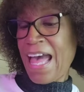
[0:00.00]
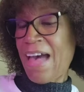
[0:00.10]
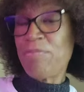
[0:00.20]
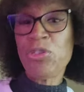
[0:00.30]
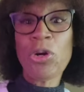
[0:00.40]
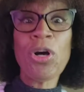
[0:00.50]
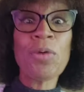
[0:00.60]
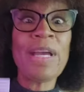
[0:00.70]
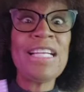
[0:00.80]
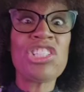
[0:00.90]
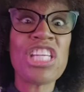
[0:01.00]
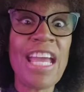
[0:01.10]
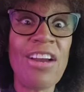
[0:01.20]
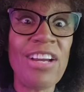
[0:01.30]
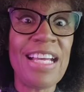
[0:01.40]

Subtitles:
have Dore Cherry,